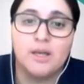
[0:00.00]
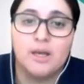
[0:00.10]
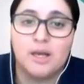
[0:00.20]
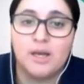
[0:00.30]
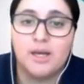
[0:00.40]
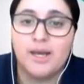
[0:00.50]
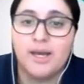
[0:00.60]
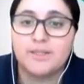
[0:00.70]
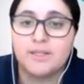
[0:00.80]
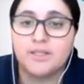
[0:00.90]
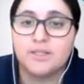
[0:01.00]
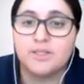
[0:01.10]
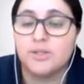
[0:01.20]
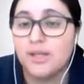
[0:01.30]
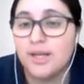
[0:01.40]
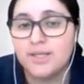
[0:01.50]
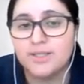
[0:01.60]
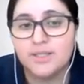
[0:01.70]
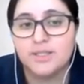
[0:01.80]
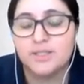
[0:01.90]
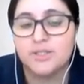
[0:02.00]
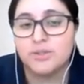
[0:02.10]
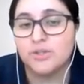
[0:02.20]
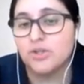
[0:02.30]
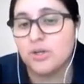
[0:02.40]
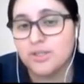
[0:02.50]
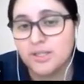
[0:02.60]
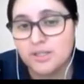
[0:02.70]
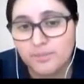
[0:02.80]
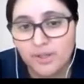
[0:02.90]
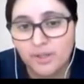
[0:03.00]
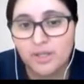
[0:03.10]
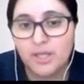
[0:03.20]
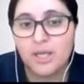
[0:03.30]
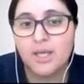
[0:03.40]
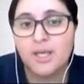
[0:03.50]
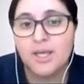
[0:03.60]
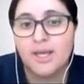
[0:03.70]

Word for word: uh, access to classes to ensure accessibility